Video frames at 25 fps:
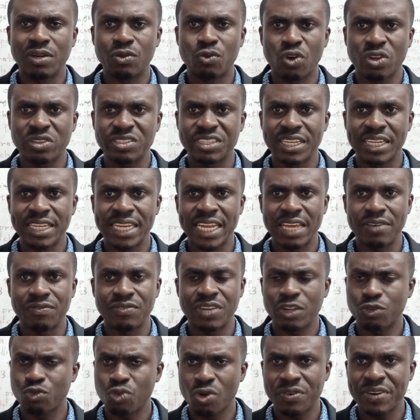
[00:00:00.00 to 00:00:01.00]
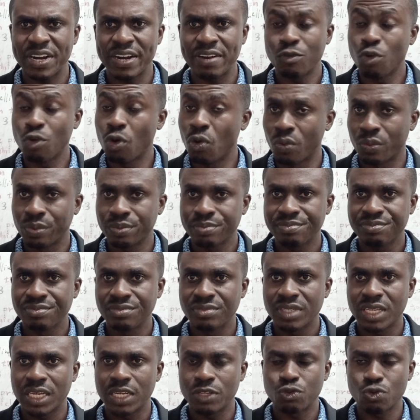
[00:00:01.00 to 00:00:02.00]
glossal nerve, the 12th cranial. No,
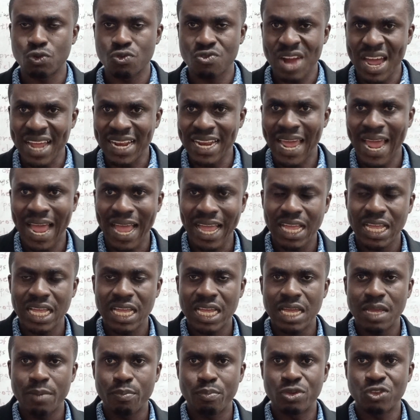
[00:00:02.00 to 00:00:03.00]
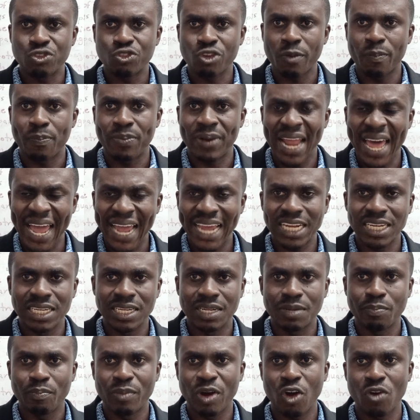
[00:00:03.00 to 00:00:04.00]
it will rather be supplied
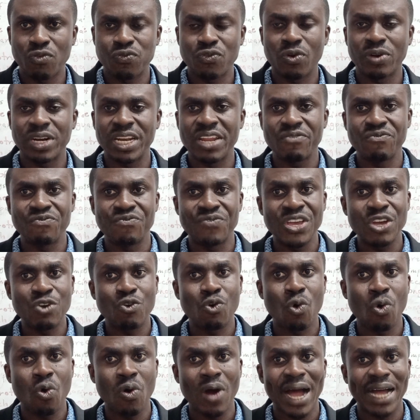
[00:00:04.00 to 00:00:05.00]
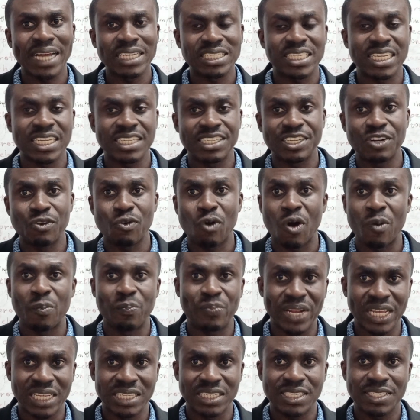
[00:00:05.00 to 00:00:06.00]
by of course the vago-accessory
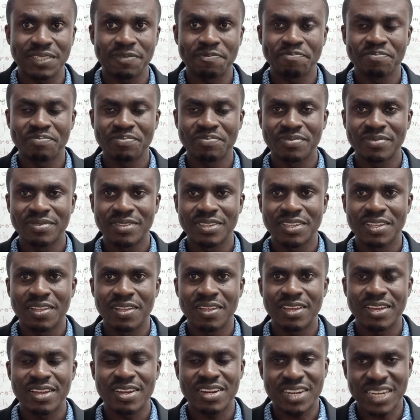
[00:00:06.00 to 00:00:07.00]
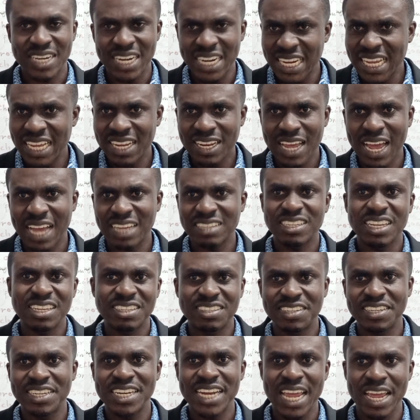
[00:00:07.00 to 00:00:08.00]
complex, cranial
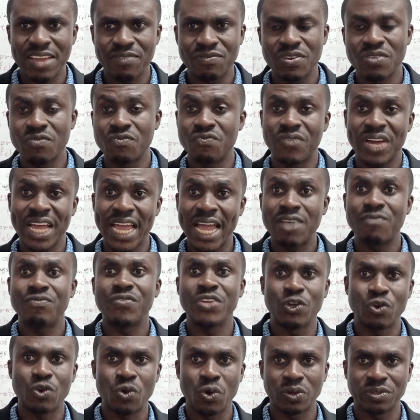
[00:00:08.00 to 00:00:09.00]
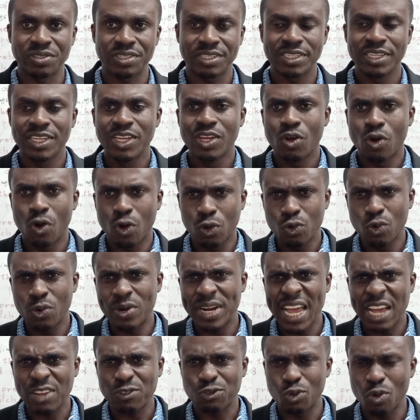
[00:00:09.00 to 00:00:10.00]
accessory nerve via vagus. Although
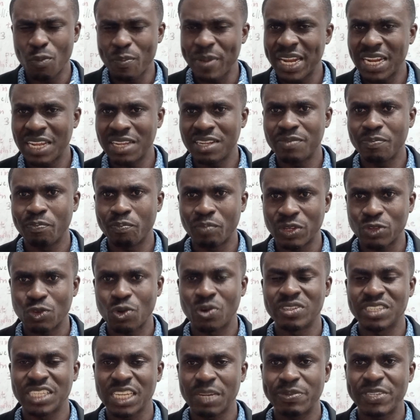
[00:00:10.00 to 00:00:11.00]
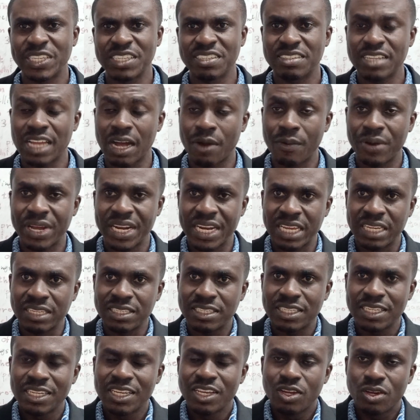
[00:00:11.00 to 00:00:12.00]
there are so many misconceptions
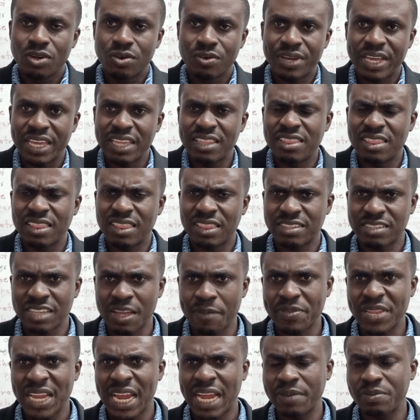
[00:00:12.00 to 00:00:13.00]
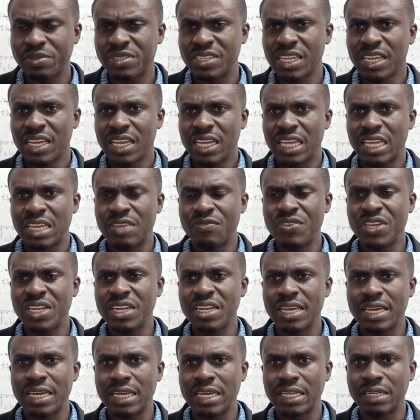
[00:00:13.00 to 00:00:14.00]
nowadays, okay, sometimes even
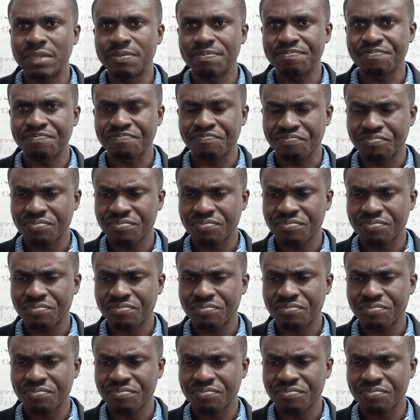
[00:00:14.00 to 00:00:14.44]
in